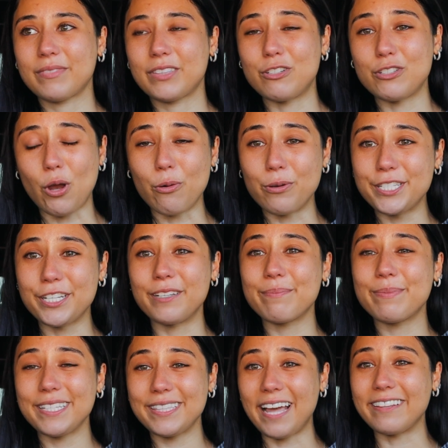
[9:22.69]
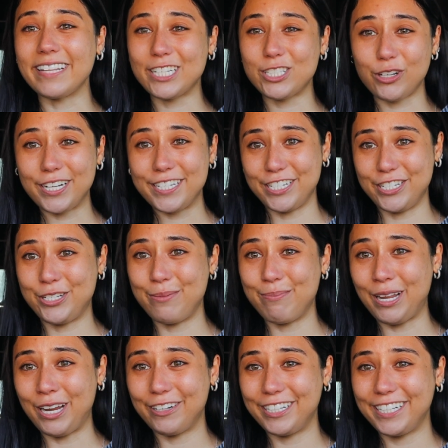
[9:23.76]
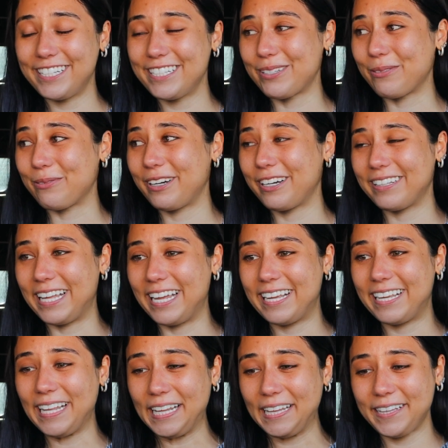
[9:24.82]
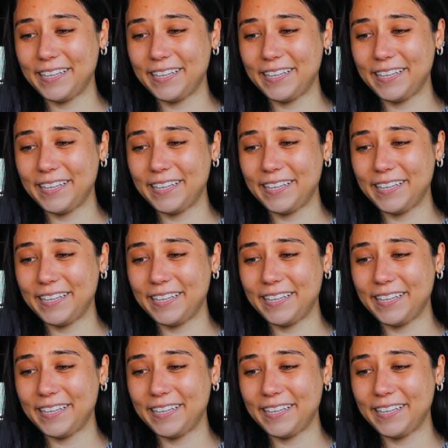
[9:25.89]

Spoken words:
there's always going to be that like transition period to where like